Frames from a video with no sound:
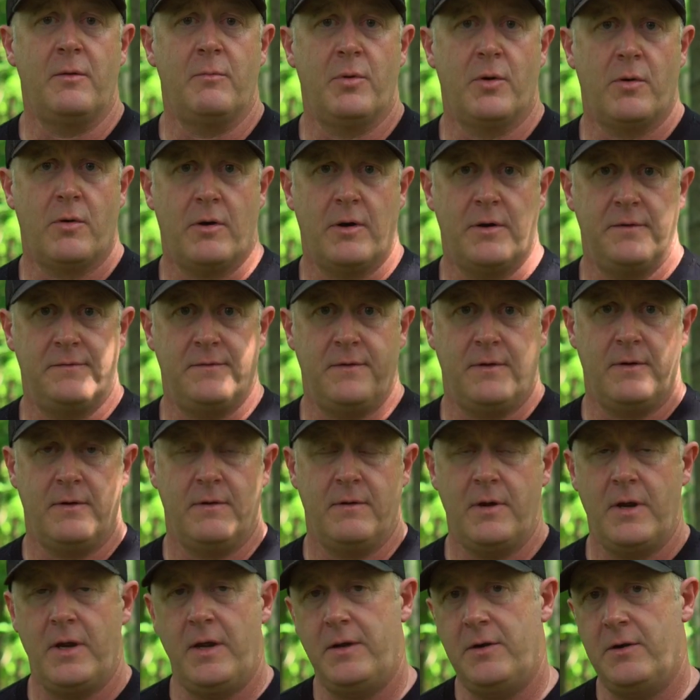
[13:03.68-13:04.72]
bow hunter
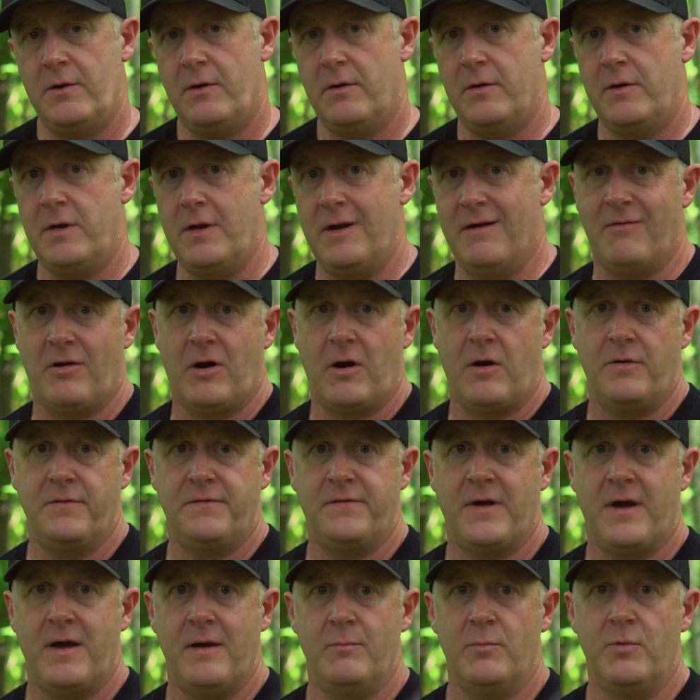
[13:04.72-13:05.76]
and you're, you have a hard
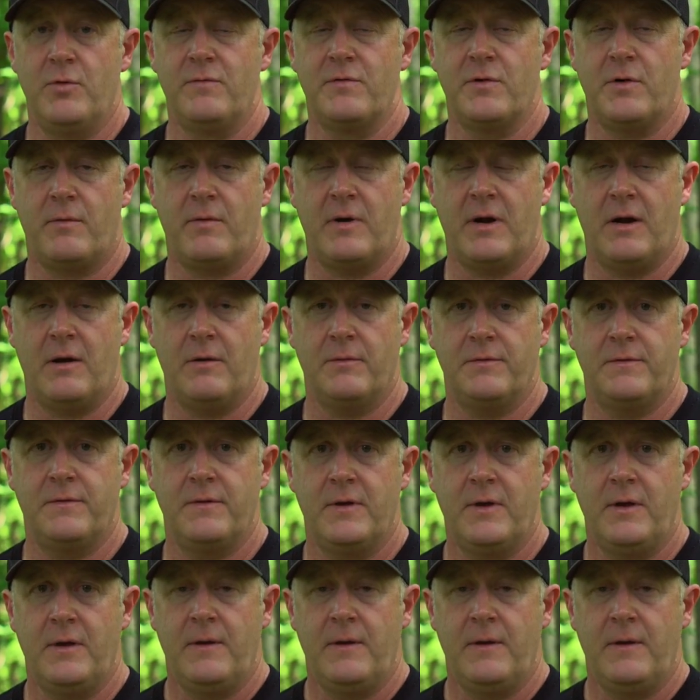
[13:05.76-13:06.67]
time moving around